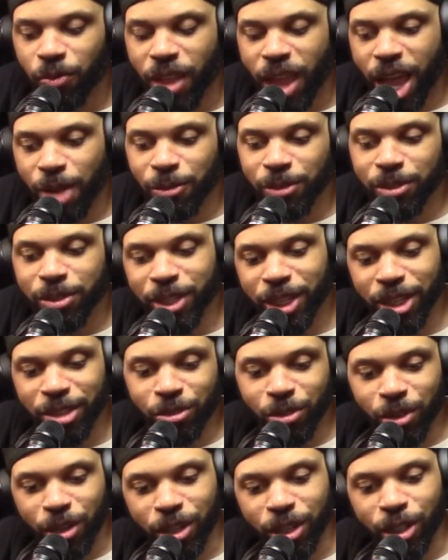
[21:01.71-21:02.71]
Alpha
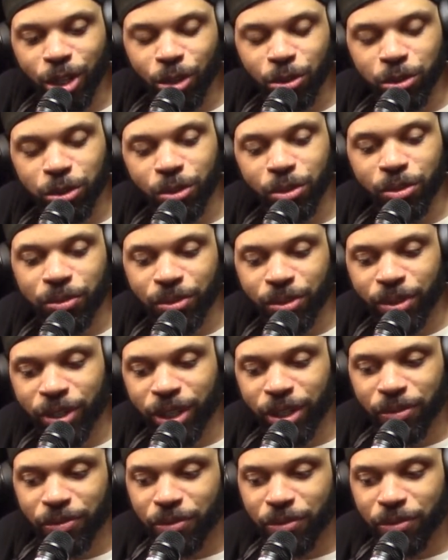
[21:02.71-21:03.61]
team's going to go through the front.